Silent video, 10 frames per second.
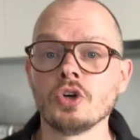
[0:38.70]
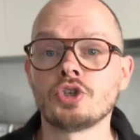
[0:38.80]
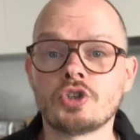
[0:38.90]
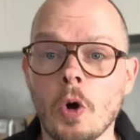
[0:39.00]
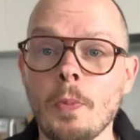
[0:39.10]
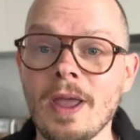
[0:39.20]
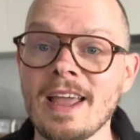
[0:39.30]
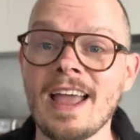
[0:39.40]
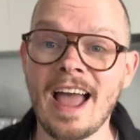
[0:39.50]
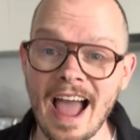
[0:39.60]

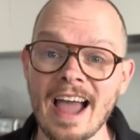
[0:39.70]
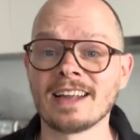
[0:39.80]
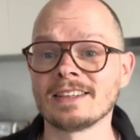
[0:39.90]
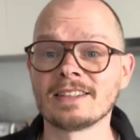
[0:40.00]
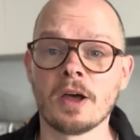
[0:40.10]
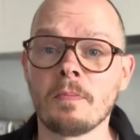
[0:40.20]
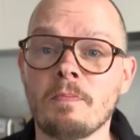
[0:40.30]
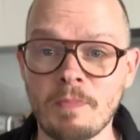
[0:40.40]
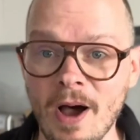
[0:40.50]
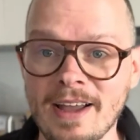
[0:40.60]
shopping, and
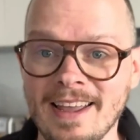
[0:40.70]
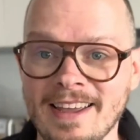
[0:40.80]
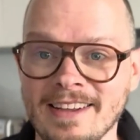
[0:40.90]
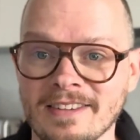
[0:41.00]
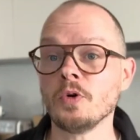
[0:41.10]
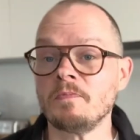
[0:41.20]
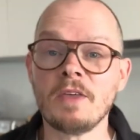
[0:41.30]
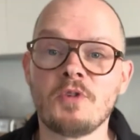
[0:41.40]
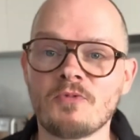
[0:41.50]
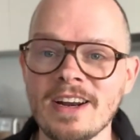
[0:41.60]
buying. So
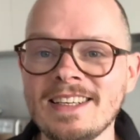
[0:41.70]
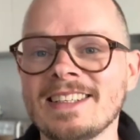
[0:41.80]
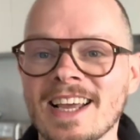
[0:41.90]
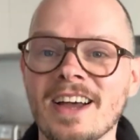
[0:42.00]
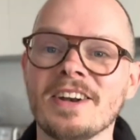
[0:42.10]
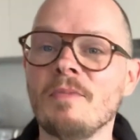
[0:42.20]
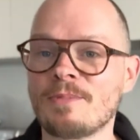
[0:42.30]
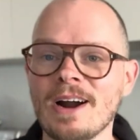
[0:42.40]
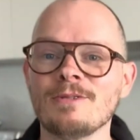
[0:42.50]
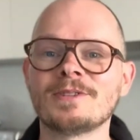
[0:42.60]
if you're ready to turn
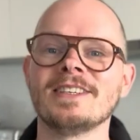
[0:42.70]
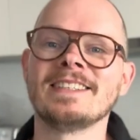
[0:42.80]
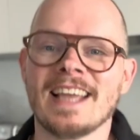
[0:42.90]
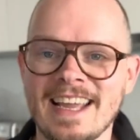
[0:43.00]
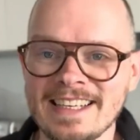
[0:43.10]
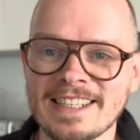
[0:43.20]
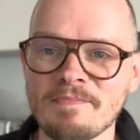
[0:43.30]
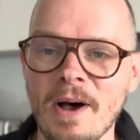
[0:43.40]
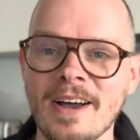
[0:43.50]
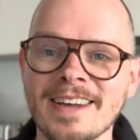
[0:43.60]
browsers into
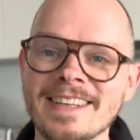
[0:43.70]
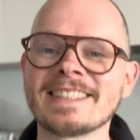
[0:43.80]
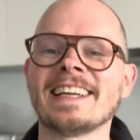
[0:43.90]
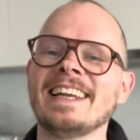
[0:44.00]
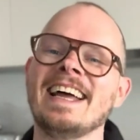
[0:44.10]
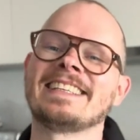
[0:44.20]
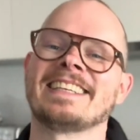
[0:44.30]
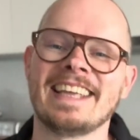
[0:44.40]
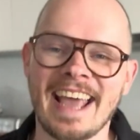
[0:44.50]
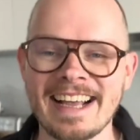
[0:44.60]
buyers, let's
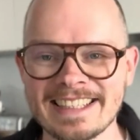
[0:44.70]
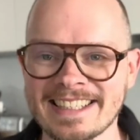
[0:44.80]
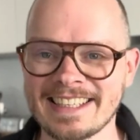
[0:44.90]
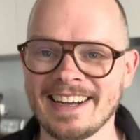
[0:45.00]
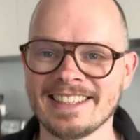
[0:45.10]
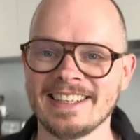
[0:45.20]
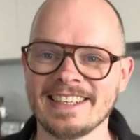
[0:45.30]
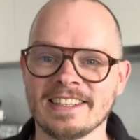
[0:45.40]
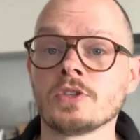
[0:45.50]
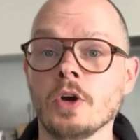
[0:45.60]
get started.
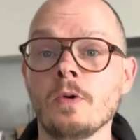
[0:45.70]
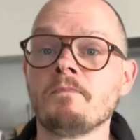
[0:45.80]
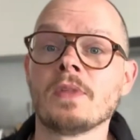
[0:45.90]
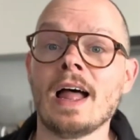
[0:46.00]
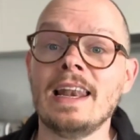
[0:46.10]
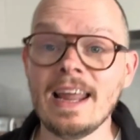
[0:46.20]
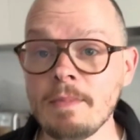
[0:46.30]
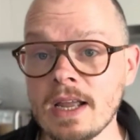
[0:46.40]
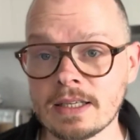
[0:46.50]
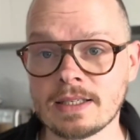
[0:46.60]
So let
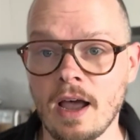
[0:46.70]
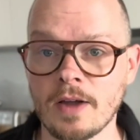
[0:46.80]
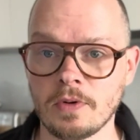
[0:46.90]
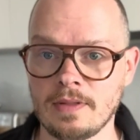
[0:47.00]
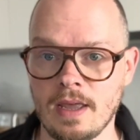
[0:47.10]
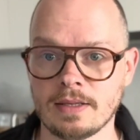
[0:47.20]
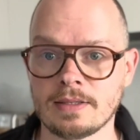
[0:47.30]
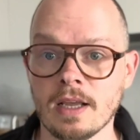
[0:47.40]
me get started with this,